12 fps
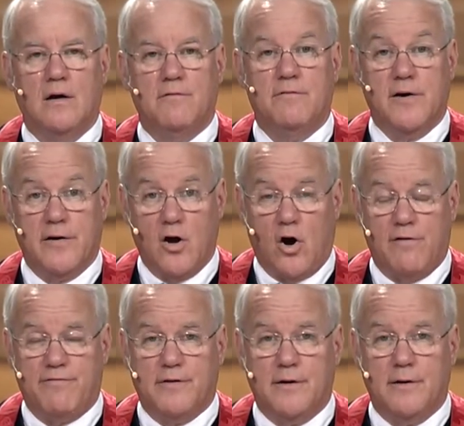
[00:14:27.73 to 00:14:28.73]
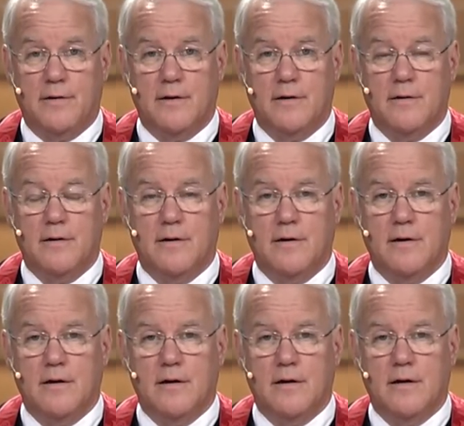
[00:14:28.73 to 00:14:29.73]
Very often,
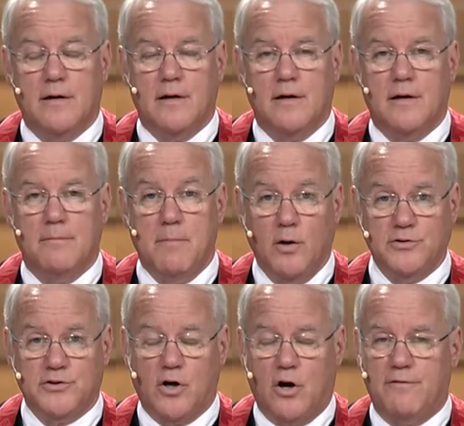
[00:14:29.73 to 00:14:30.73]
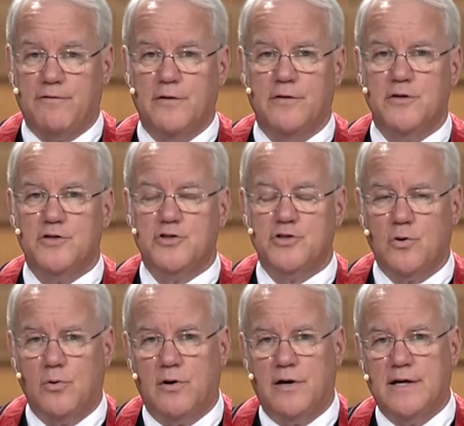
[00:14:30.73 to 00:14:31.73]
most often, the
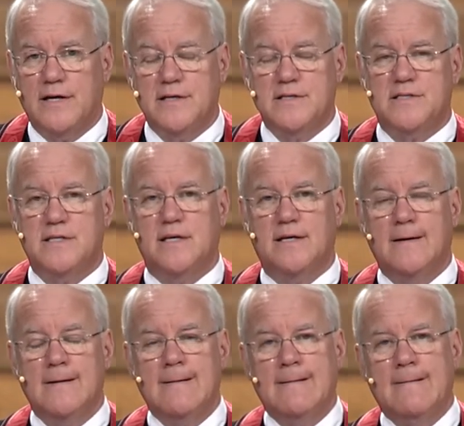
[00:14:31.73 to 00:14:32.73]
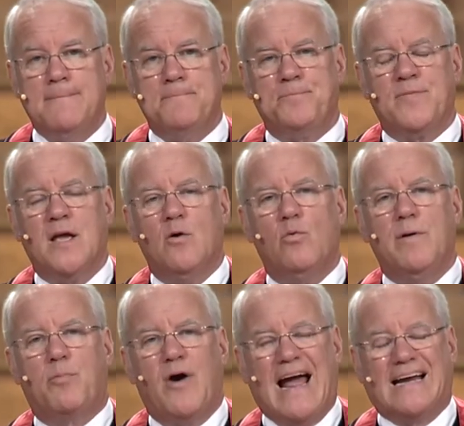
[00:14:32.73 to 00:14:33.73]
stories that we
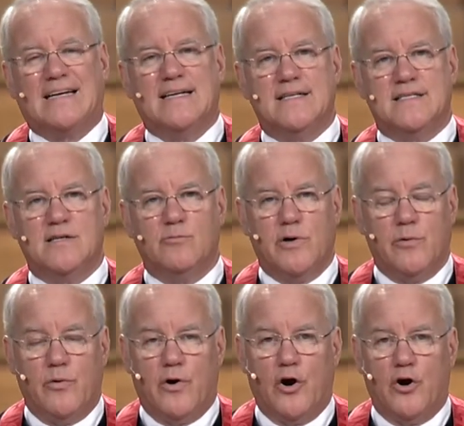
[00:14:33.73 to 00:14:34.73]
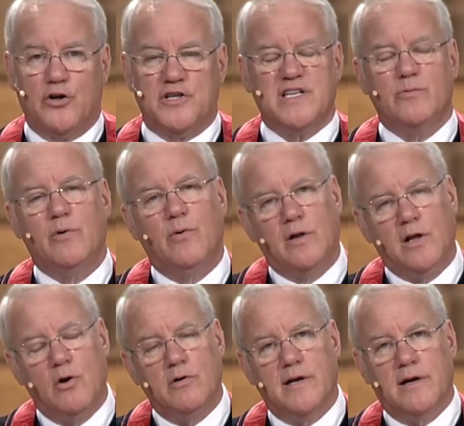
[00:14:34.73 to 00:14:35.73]
practice and we rehearse and we
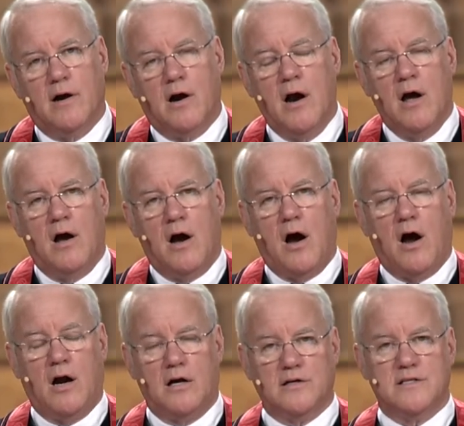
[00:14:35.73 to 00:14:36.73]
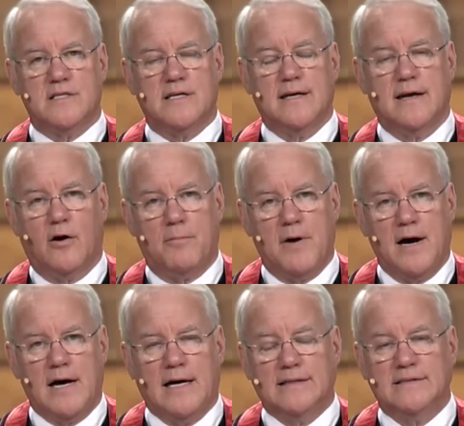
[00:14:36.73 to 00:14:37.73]
reload in our hearts and our
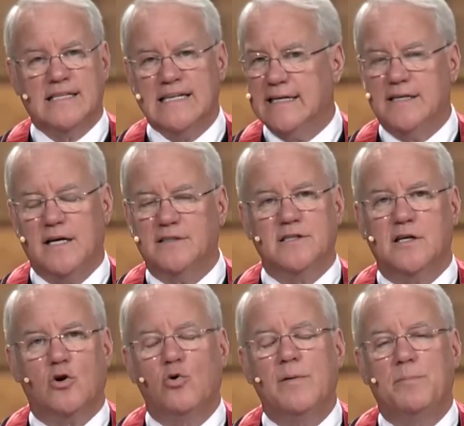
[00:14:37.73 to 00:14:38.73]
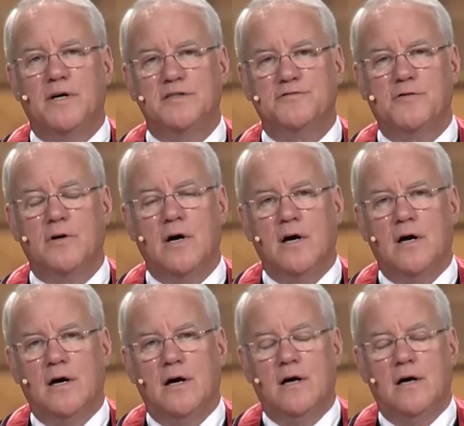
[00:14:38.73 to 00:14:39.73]
minds, it doesn't equip us for,
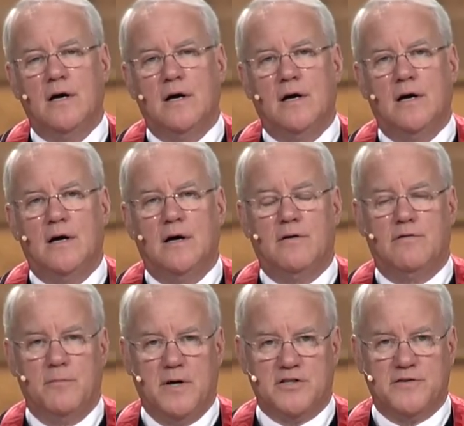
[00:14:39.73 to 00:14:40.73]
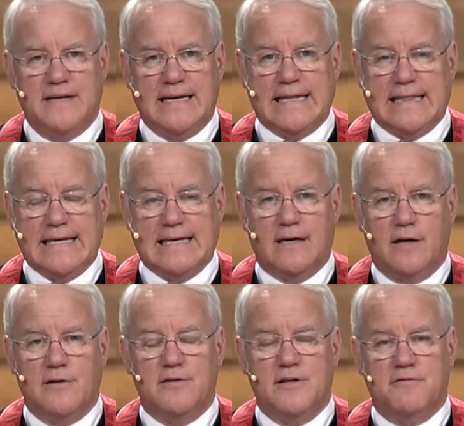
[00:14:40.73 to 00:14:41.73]
for much of anything
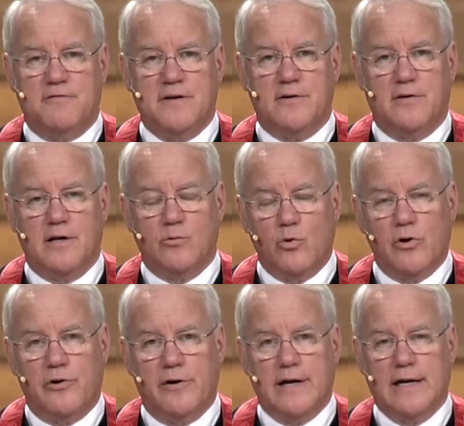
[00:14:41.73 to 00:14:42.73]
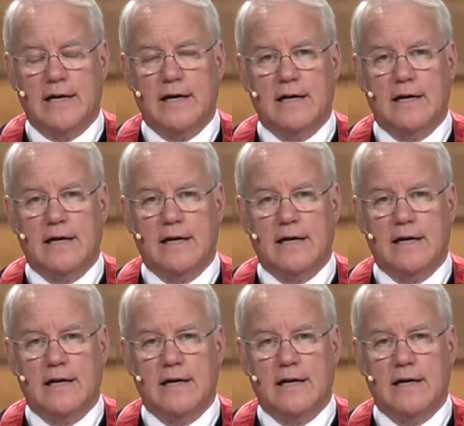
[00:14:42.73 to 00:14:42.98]
other than fear and worry,